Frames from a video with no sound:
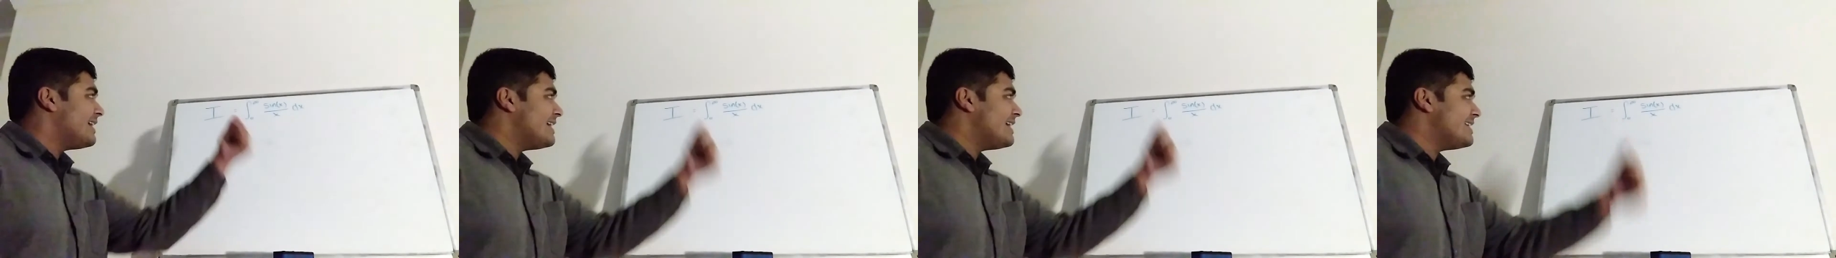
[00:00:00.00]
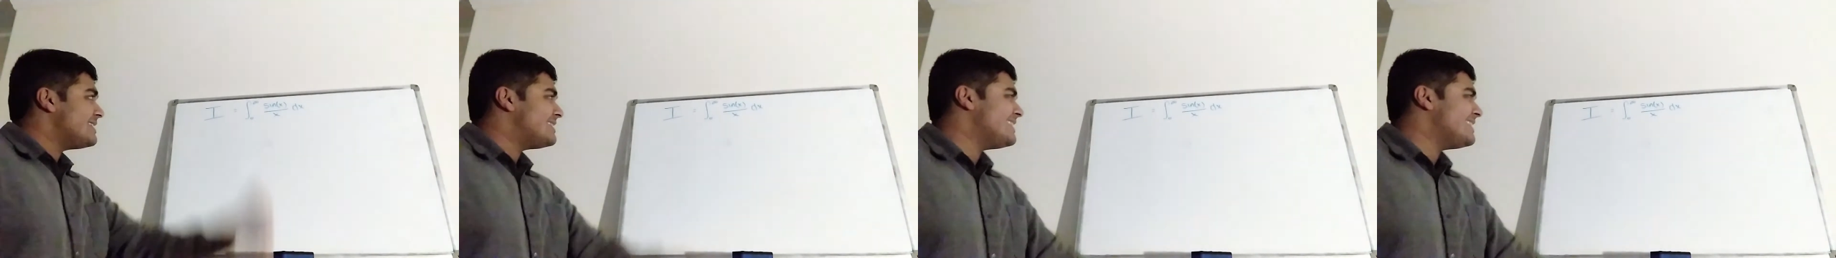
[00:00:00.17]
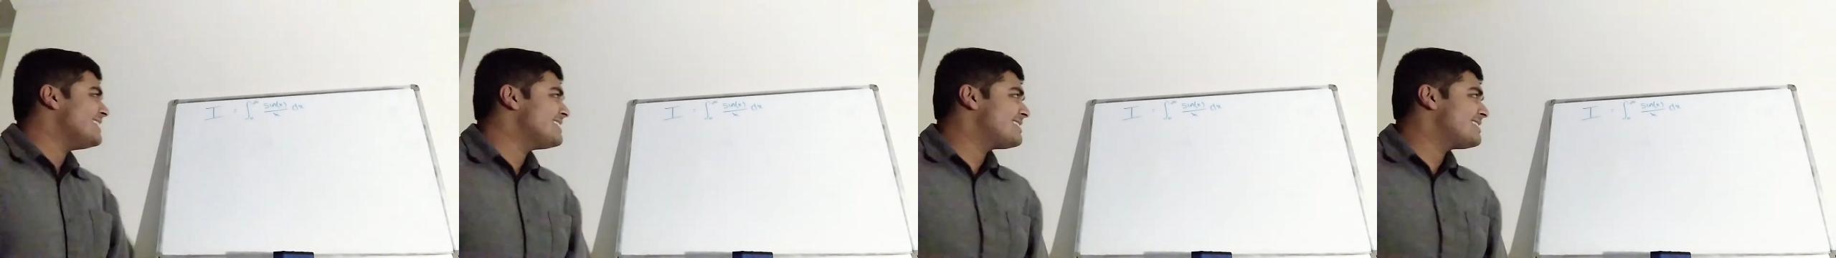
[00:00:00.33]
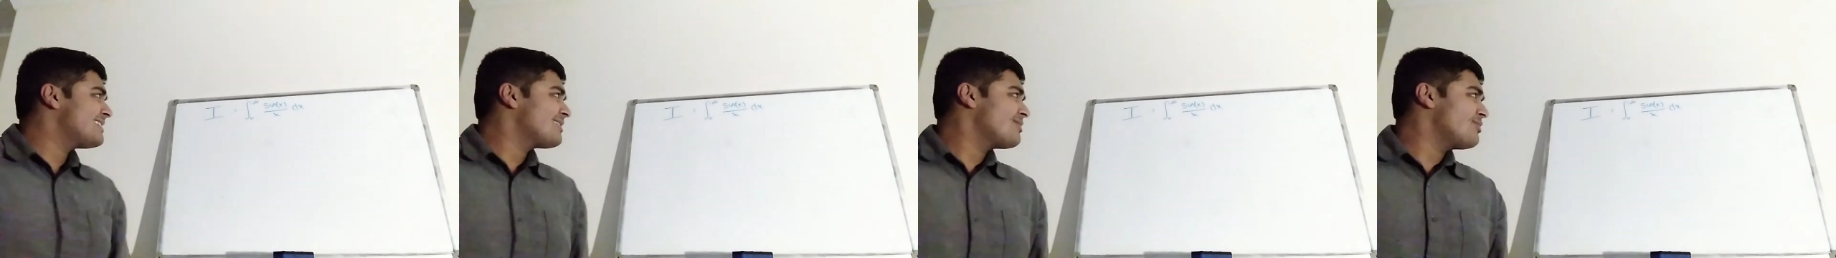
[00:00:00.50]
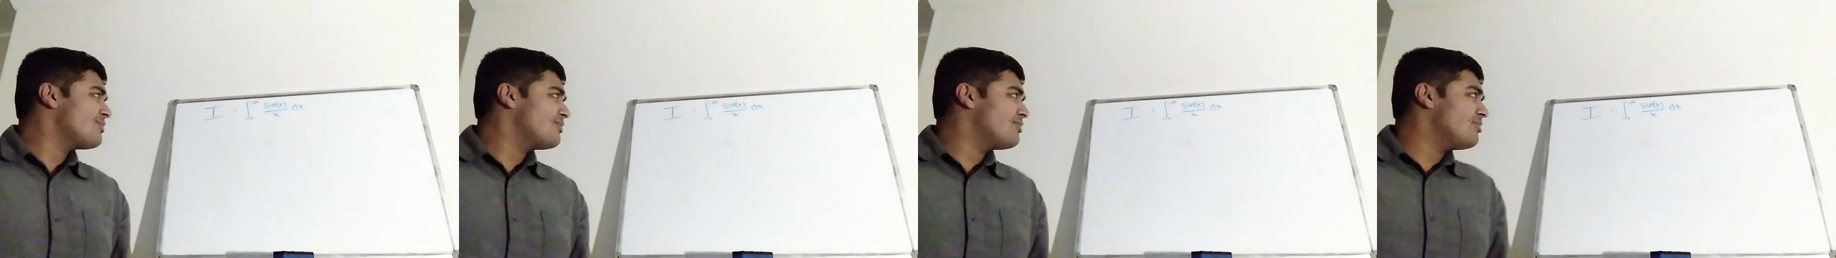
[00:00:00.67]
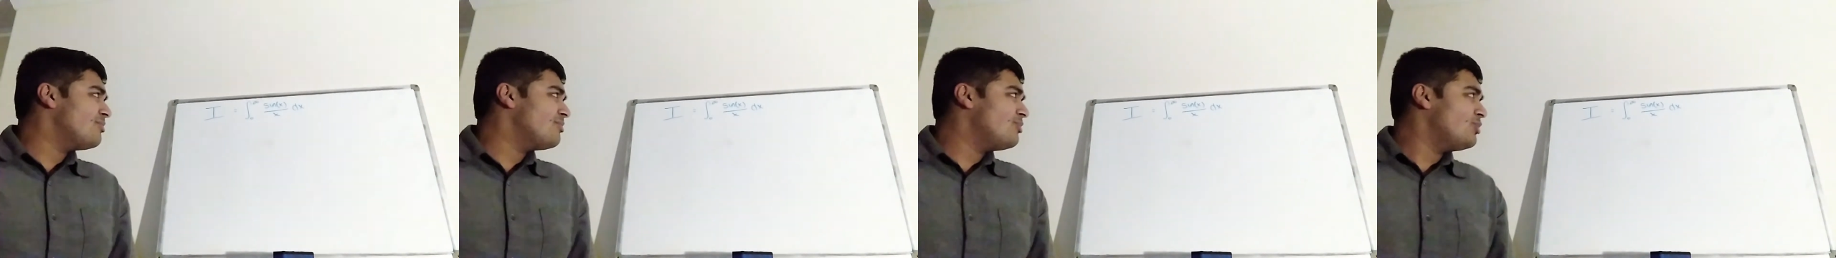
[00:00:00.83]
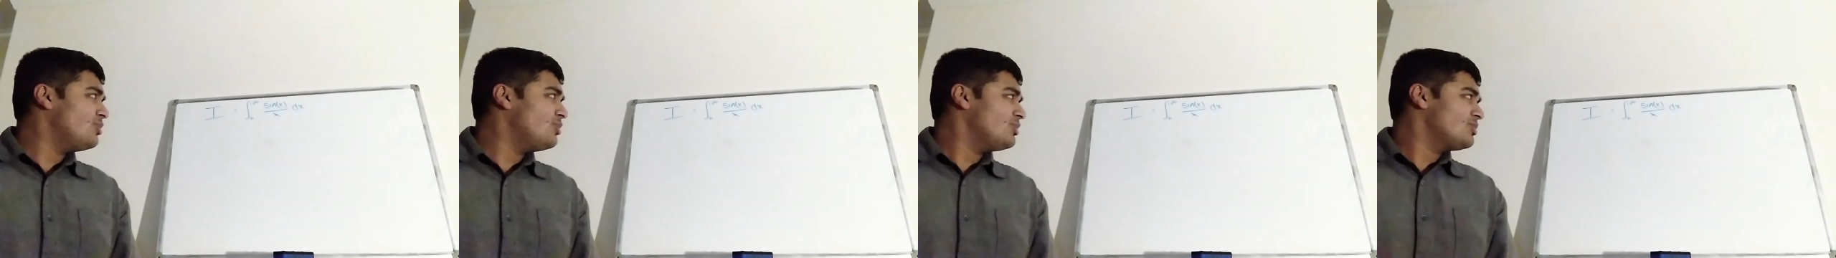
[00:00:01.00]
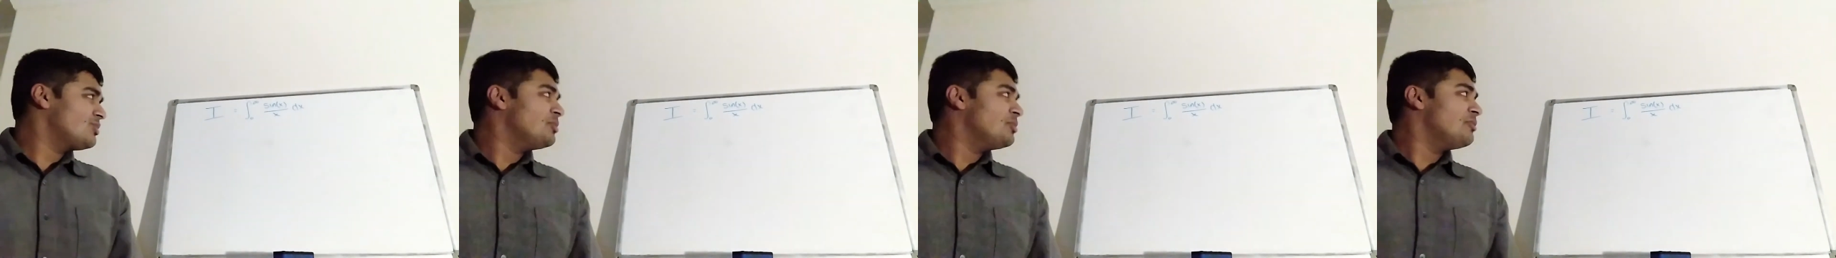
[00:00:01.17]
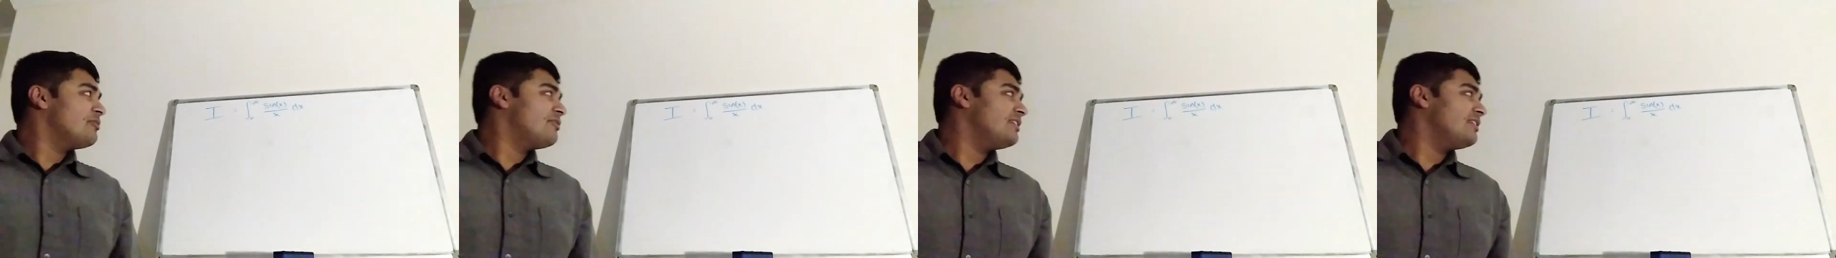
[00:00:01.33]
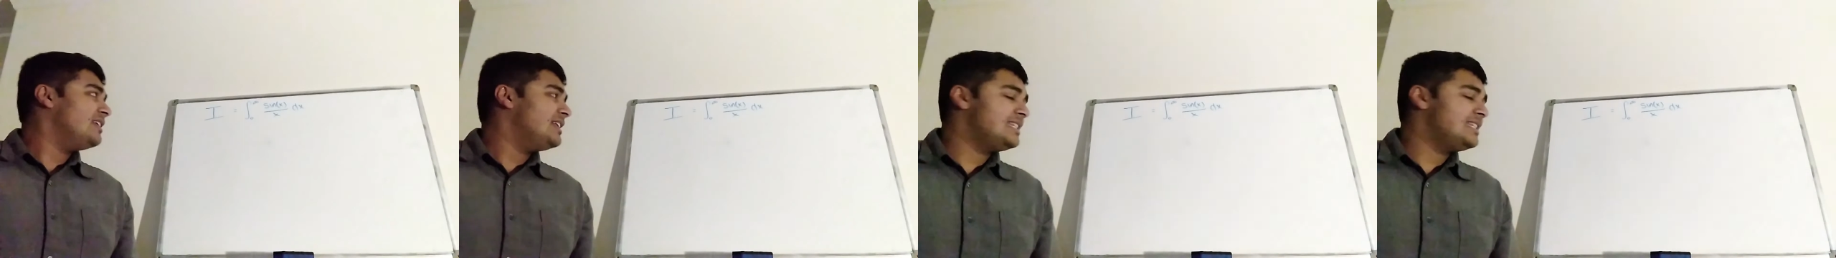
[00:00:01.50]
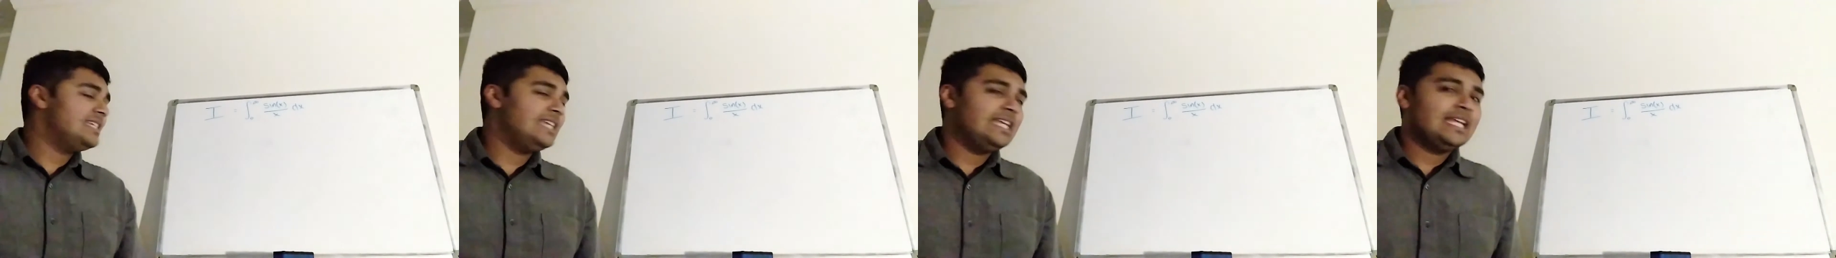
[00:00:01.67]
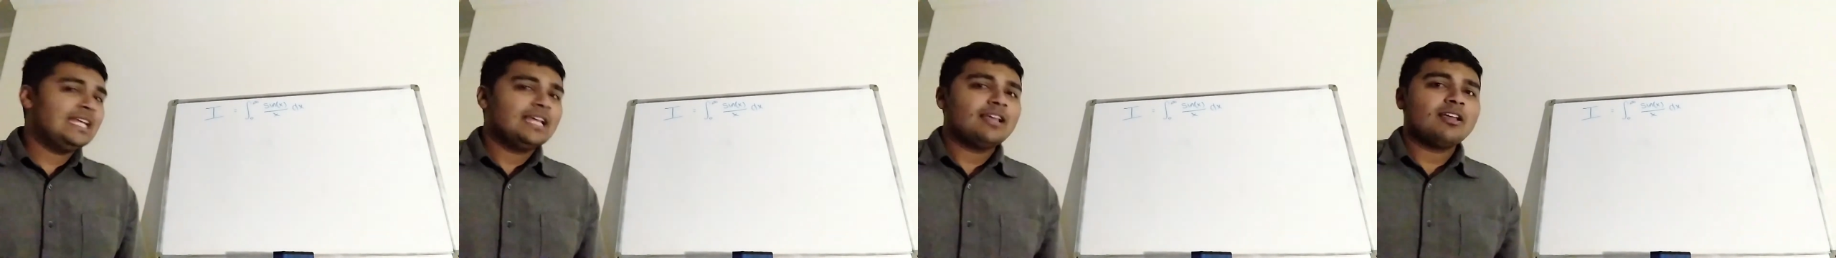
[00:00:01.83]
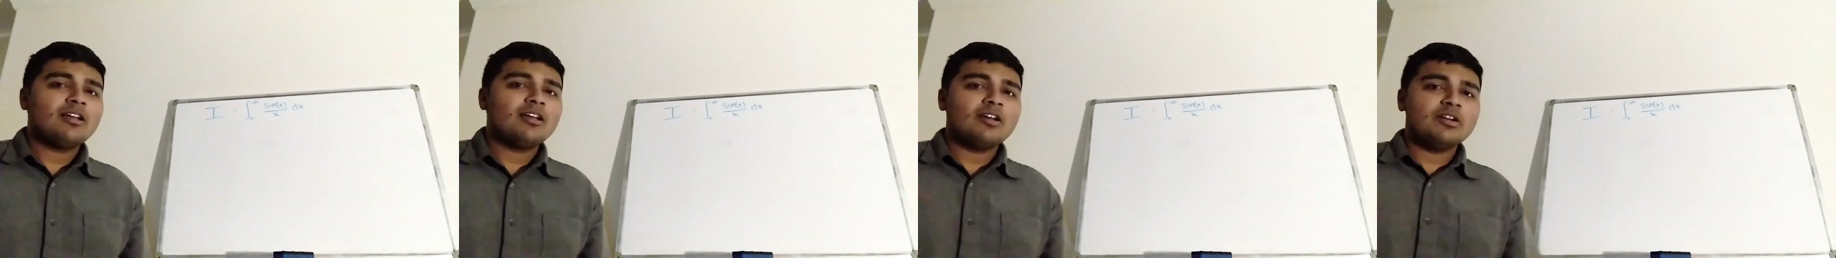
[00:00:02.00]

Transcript: It's the integral from zero to infinity